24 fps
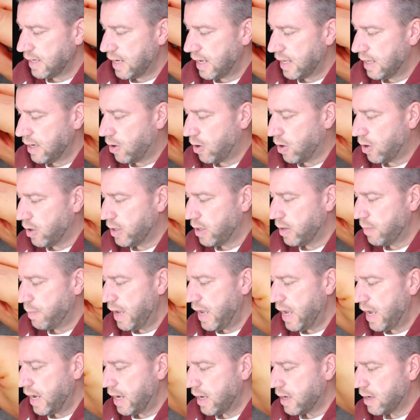And on the
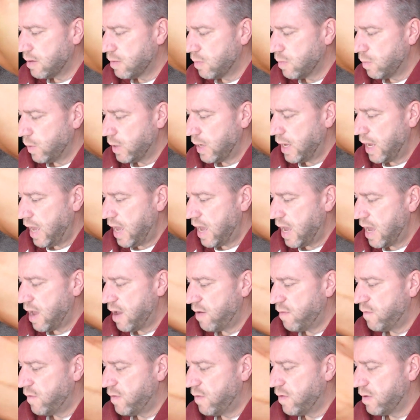back we
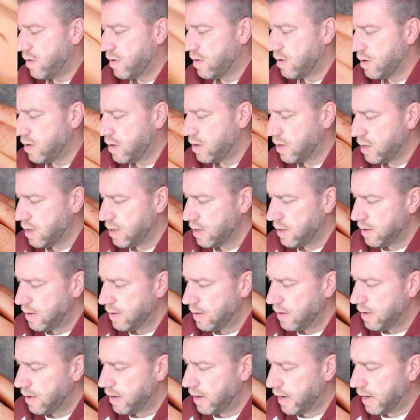have
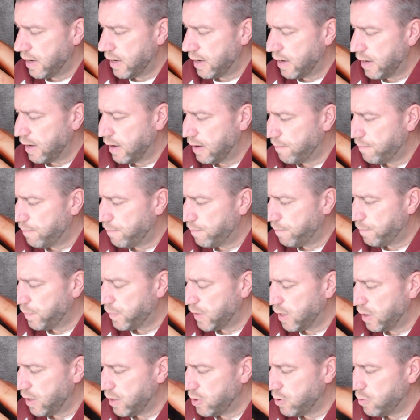a
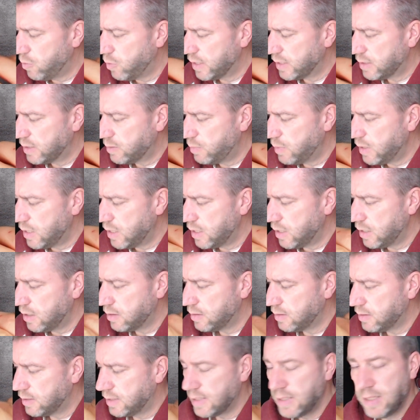
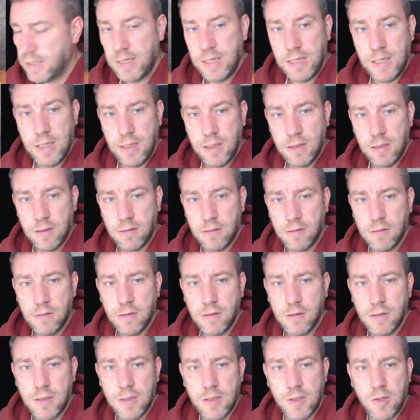USB-C
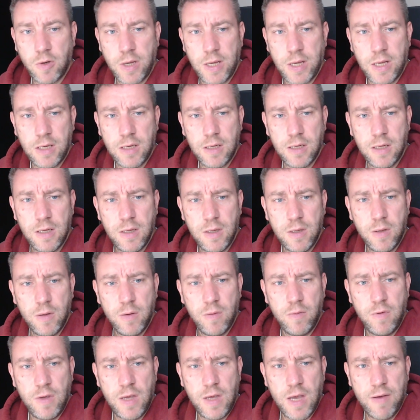socket.
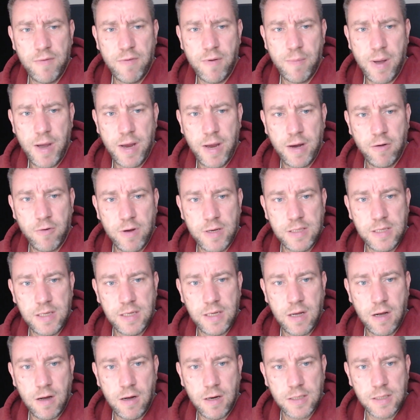We have a micro SD
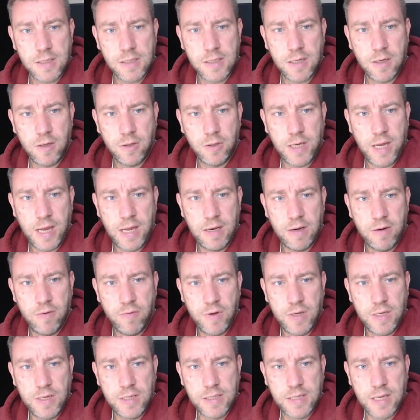card slot and a
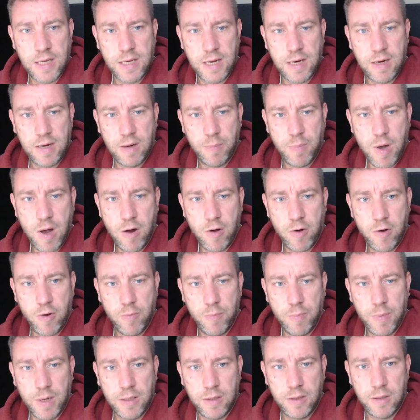reset and a power on
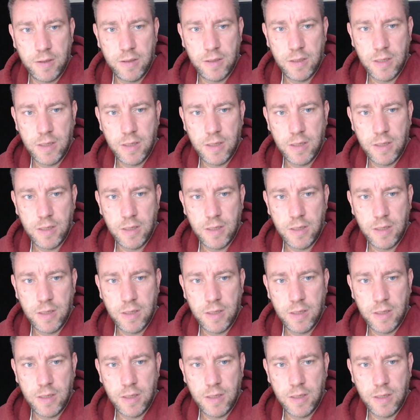button.